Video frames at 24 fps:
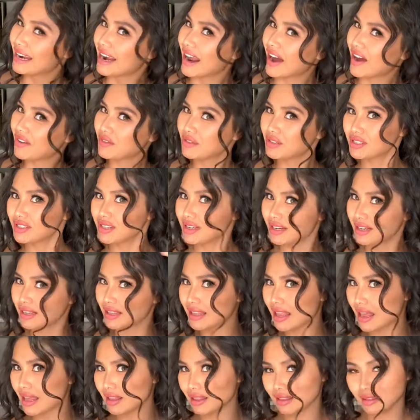Now I'm just
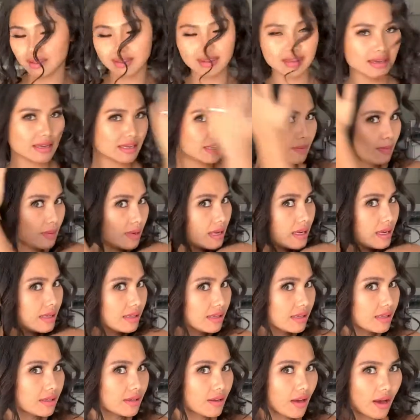gonna let these
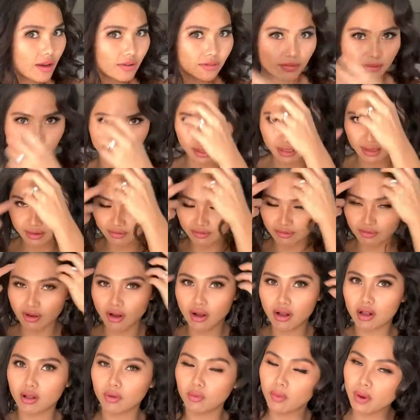pieces softly
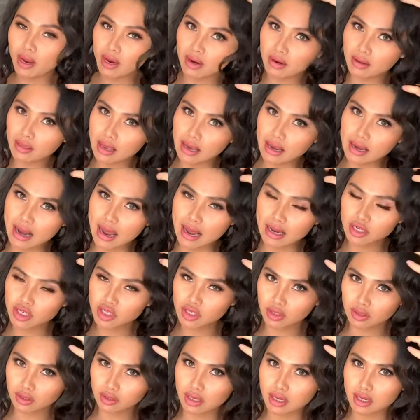fall where they
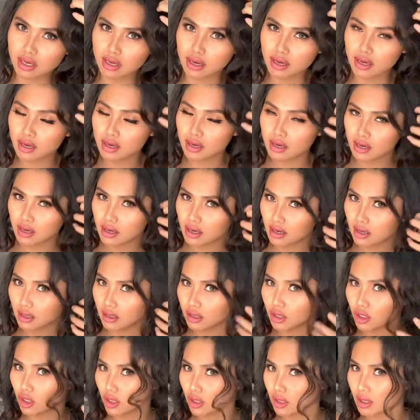naturally
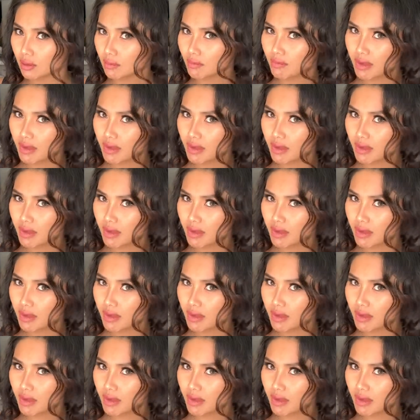look